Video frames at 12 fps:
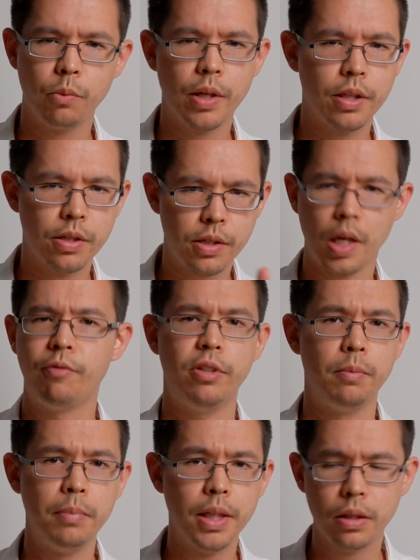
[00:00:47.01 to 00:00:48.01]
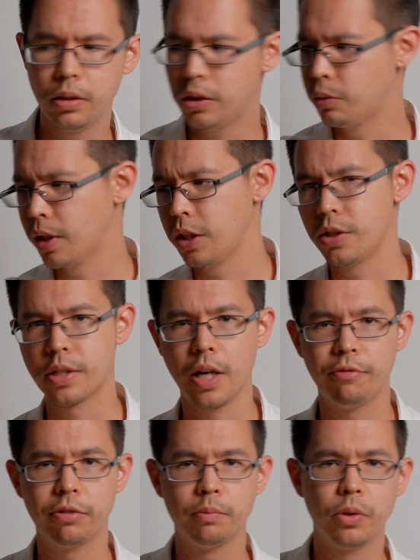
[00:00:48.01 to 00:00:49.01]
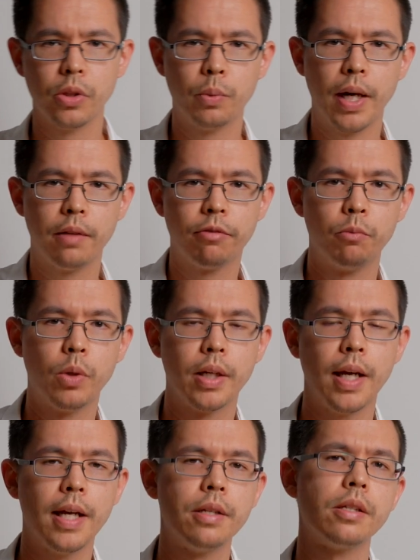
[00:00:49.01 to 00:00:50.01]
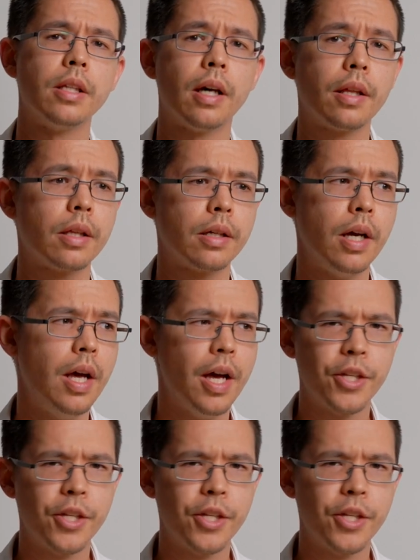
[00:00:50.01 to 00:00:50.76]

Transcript: whether you start from the middle whether you start from all the way from one end to the other,